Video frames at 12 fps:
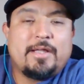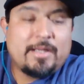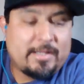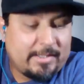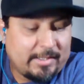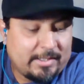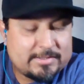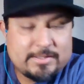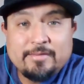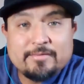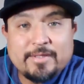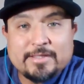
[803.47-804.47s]
and he's
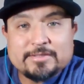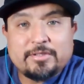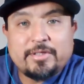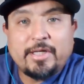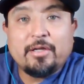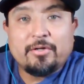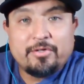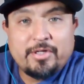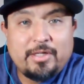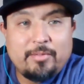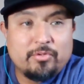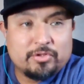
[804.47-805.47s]
seen things there, and he learned the
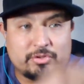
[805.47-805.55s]
Hebrew,